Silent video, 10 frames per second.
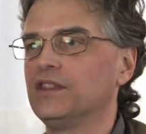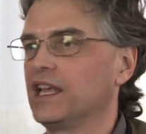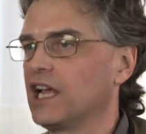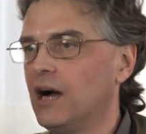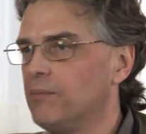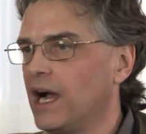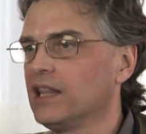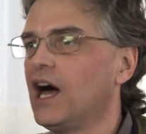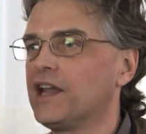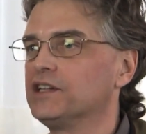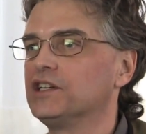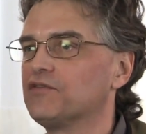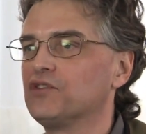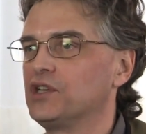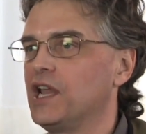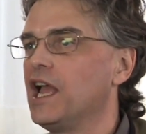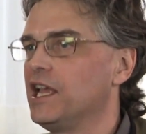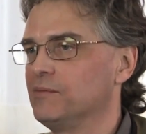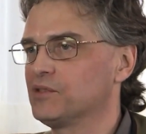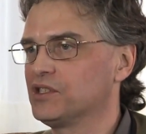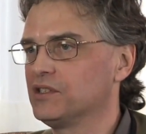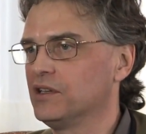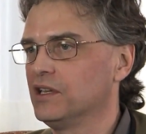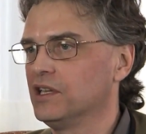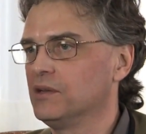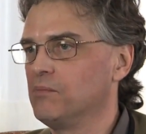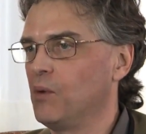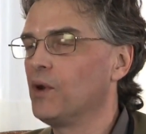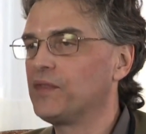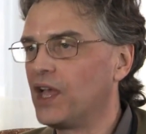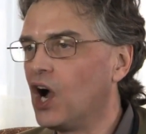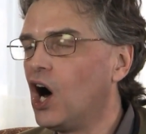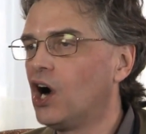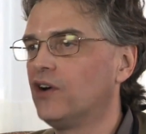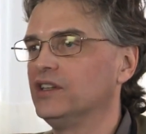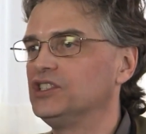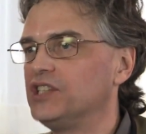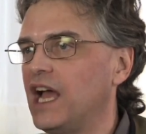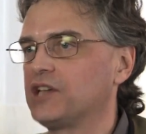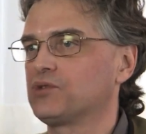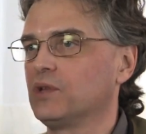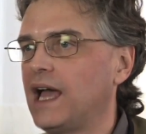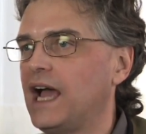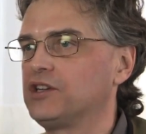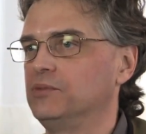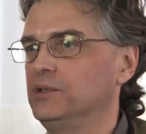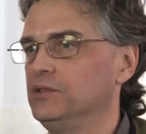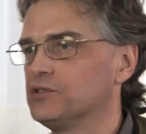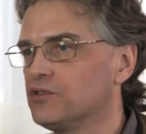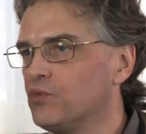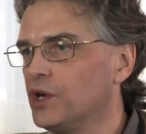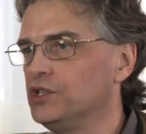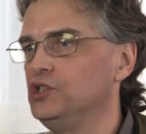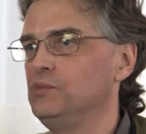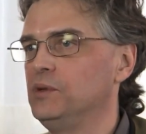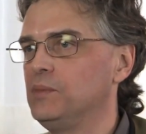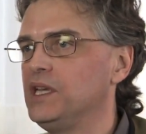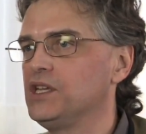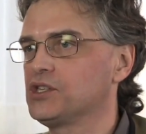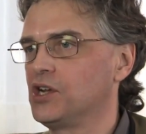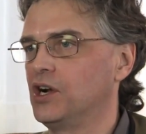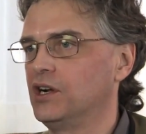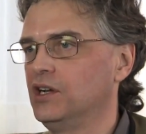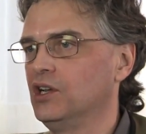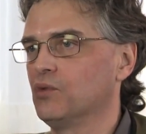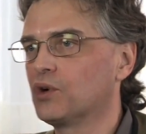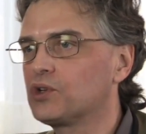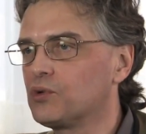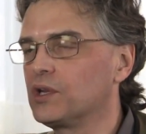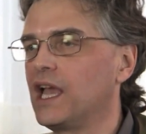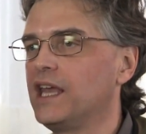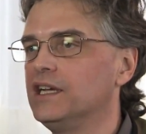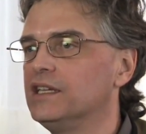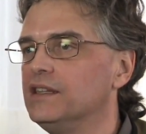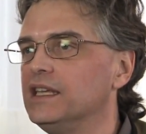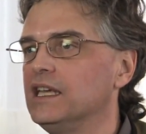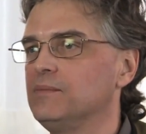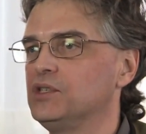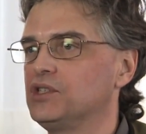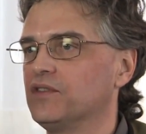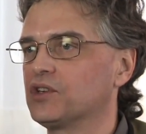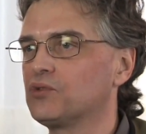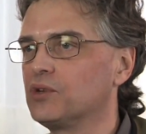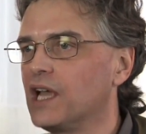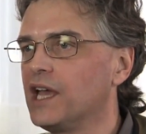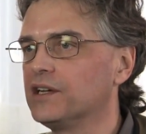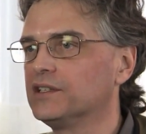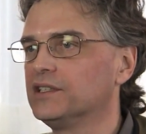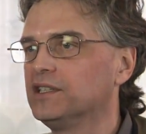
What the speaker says: They come by a lot of different names. but what they are is natural attributes of what human beings are. We're created in the image of a creator.